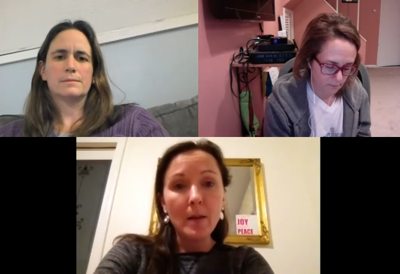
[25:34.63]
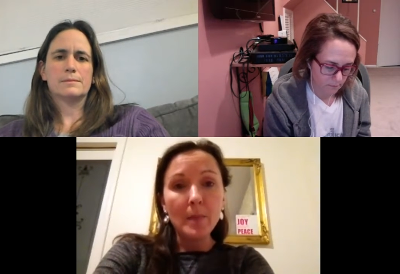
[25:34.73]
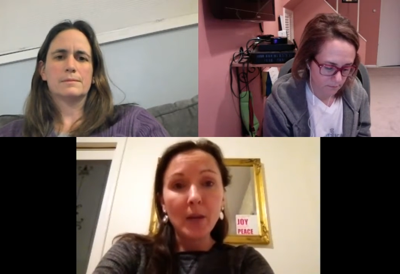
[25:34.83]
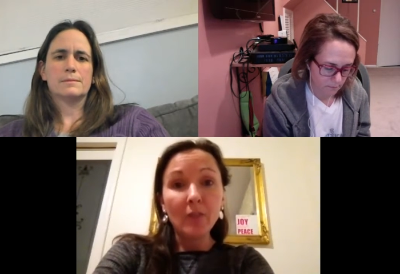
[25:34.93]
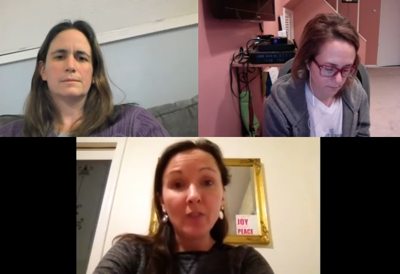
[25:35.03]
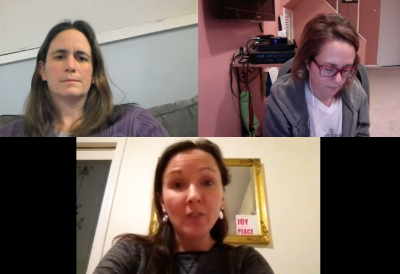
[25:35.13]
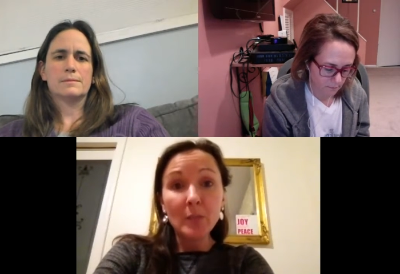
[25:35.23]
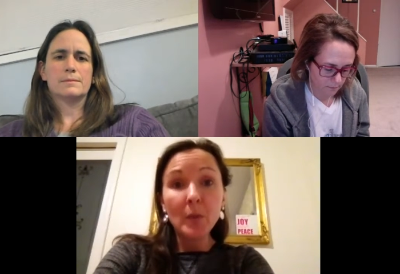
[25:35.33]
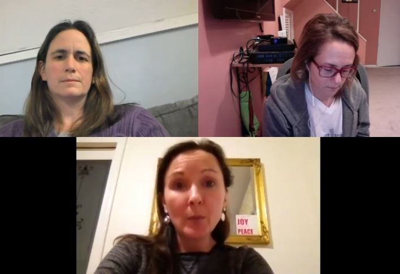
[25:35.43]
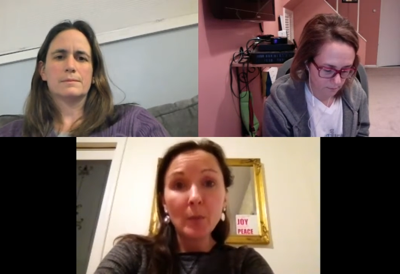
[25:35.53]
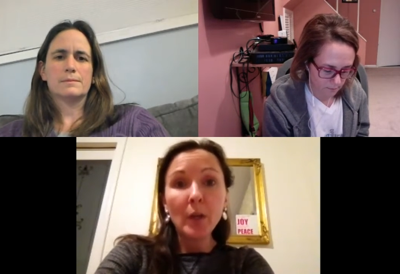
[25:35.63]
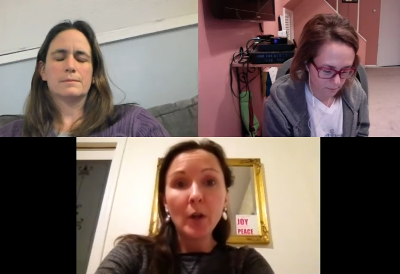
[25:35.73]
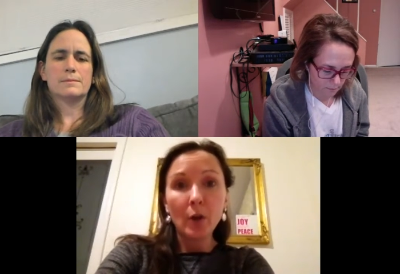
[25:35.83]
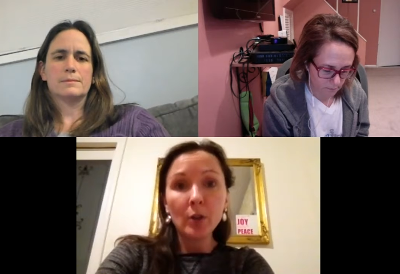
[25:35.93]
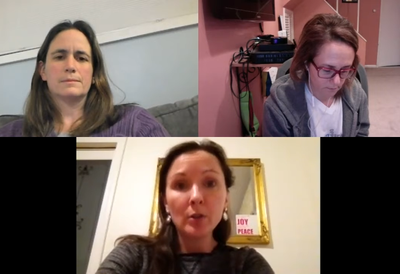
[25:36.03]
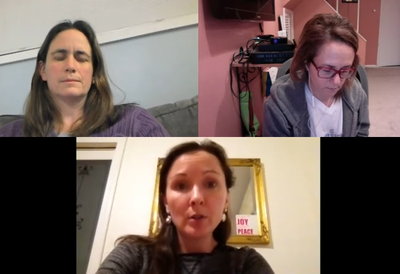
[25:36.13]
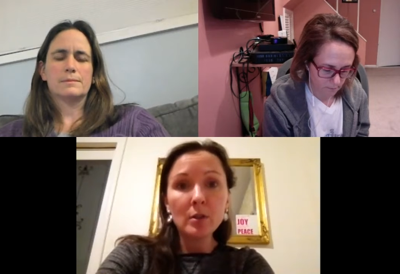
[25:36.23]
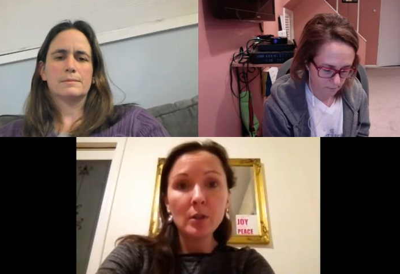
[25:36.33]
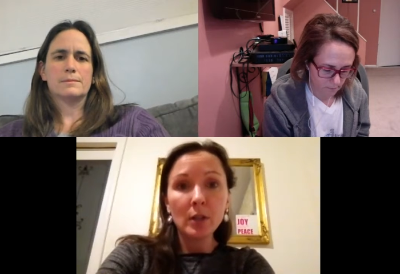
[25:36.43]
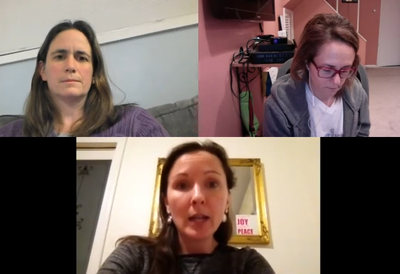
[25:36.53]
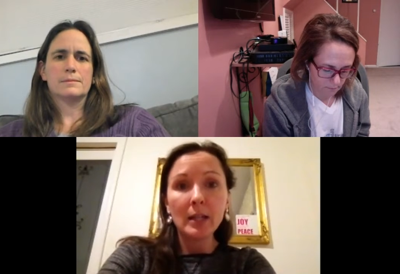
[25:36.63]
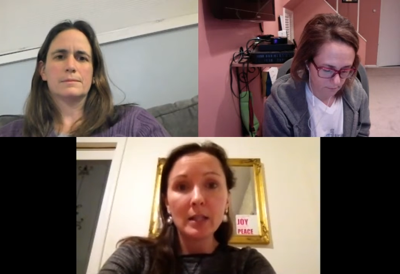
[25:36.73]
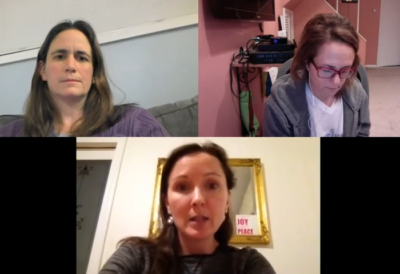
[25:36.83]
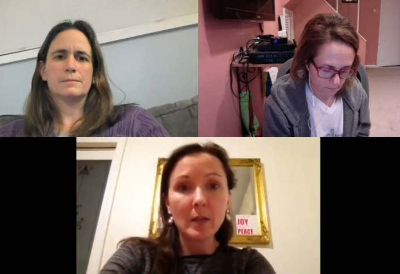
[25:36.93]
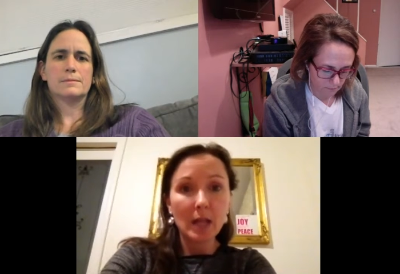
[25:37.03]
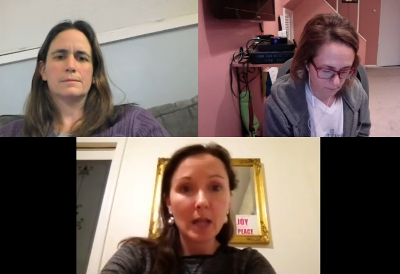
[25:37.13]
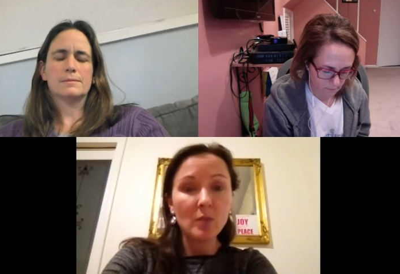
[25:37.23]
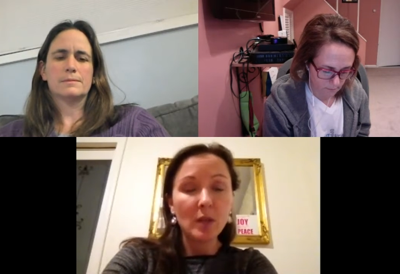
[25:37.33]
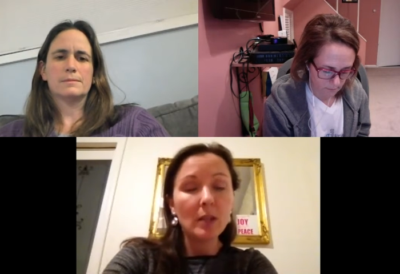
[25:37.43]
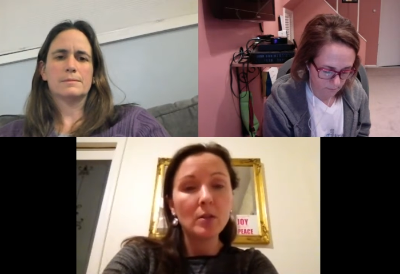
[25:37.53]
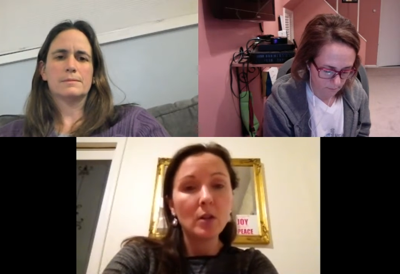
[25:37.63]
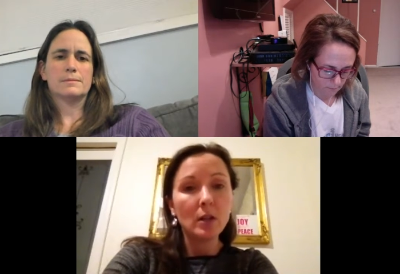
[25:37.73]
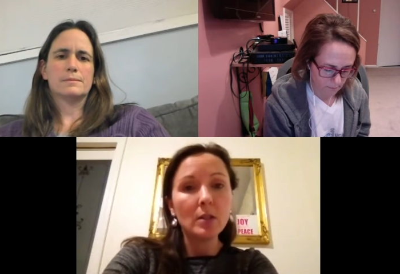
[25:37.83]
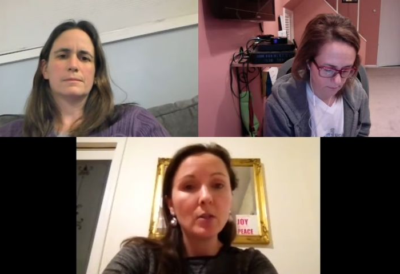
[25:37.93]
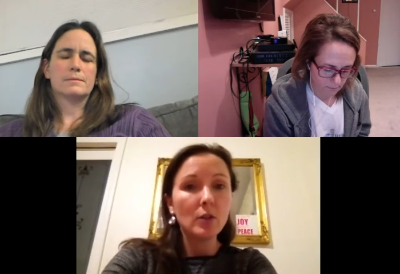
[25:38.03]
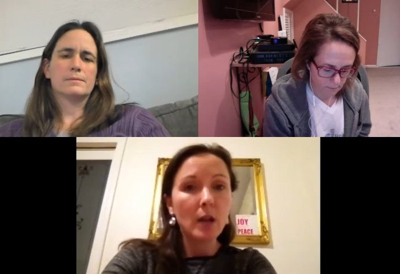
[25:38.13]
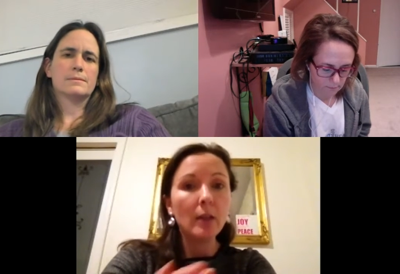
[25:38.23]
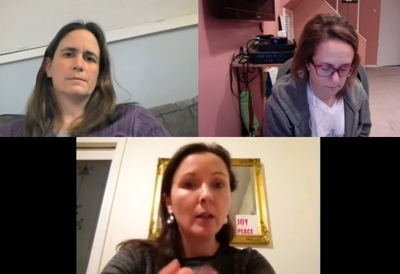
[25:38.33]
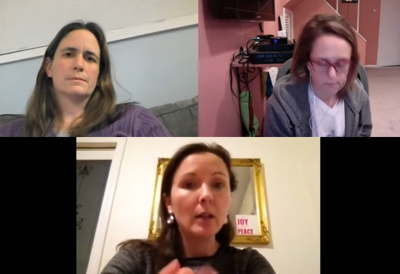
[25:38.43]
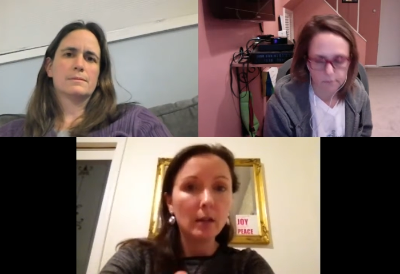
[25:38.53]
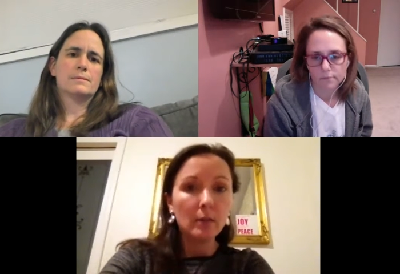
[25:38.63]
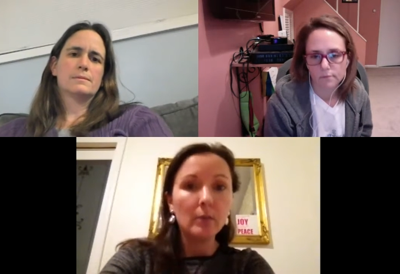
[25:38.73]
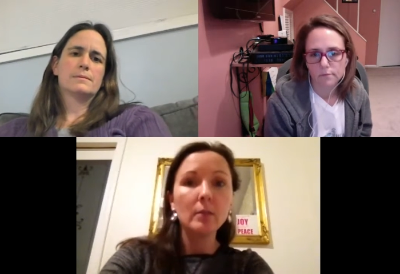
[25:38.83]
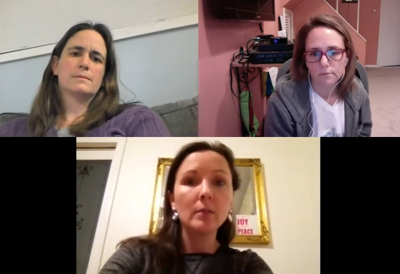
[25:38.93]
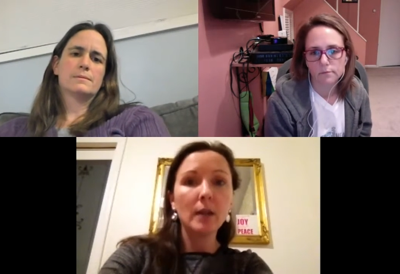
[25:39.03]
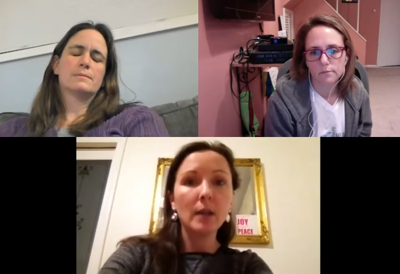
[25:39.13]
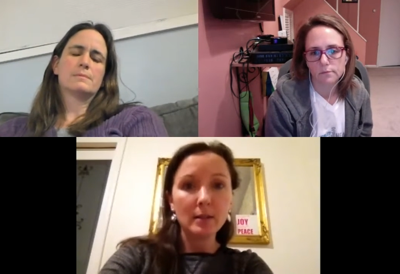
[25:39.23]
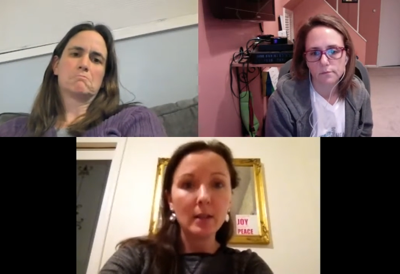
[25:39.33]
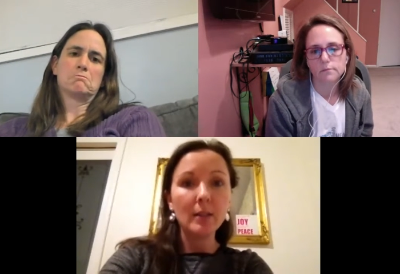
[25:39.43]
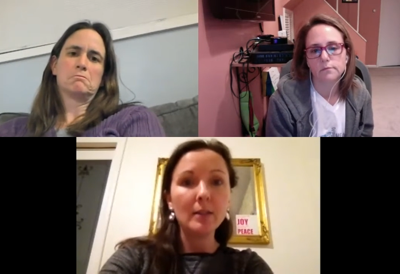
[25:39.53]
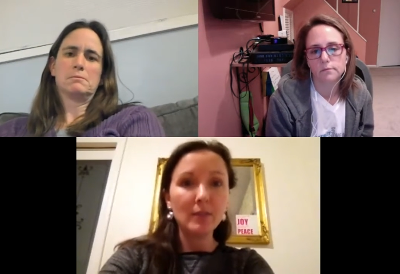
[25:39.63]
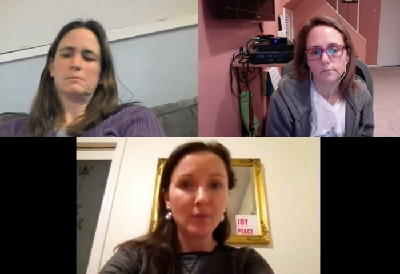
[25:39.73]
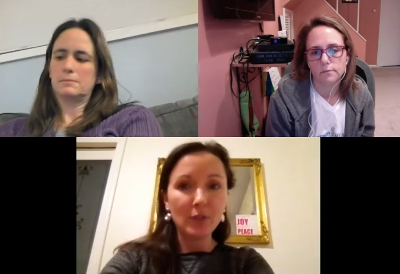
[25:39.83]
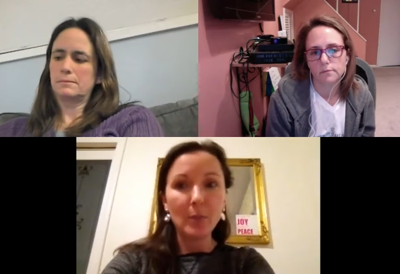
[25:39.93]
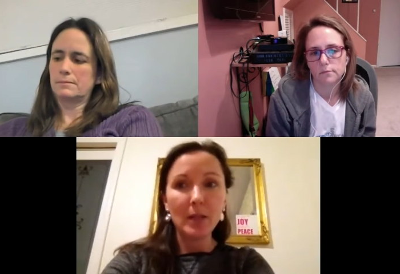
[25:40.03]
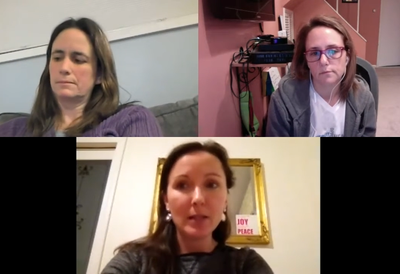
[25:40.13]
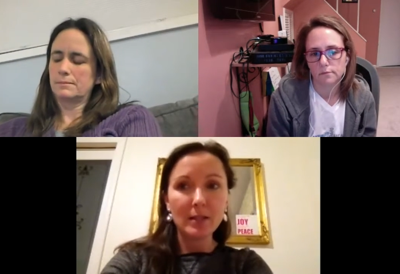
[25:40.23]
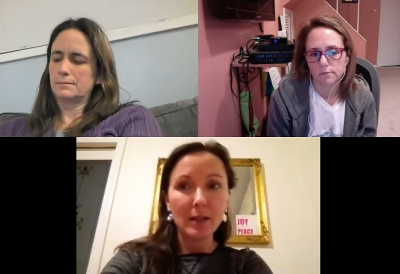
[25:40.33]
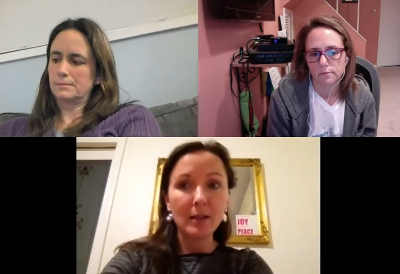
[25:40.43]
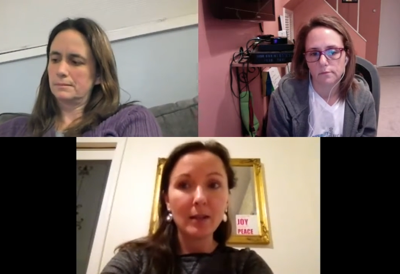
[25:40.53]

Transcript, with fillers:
Speaker 1: on Facebook, but articles are getting some engagement as long as they're not like constant if they're mixed in